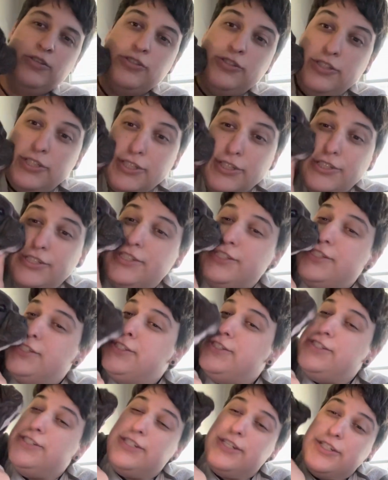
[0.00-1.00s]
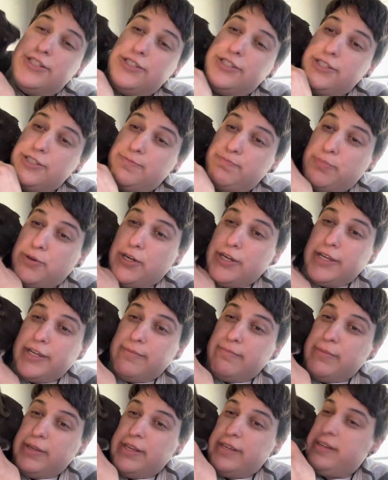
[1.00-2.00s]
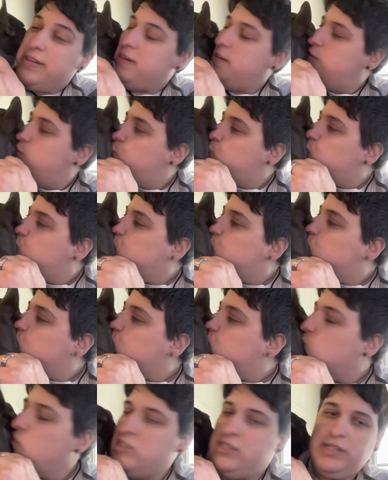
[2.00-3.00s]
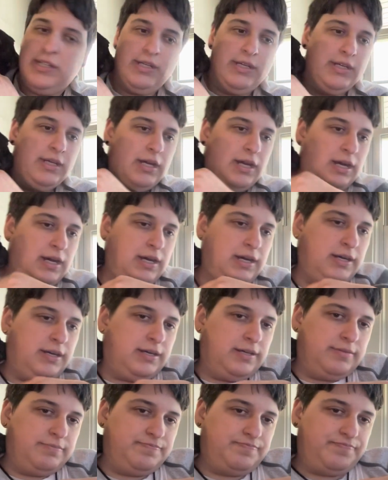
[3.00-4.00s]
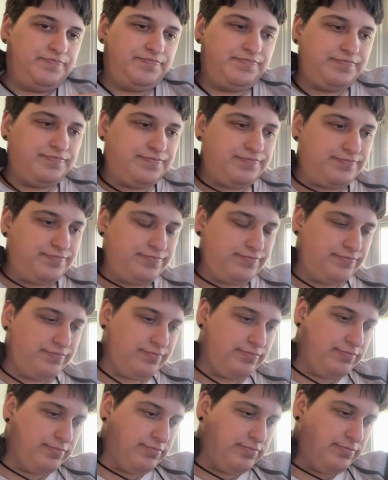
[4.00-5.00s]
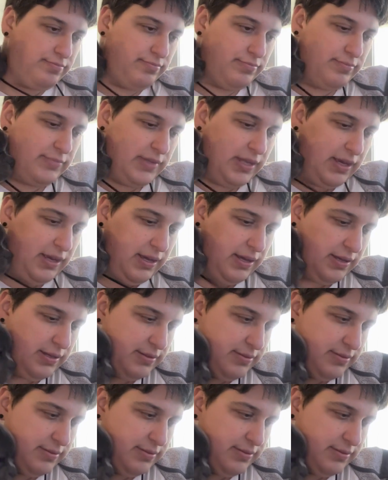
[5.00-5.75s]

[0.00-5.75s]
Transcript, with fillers: Dear shoes again, she's bugging me. Um, yeah.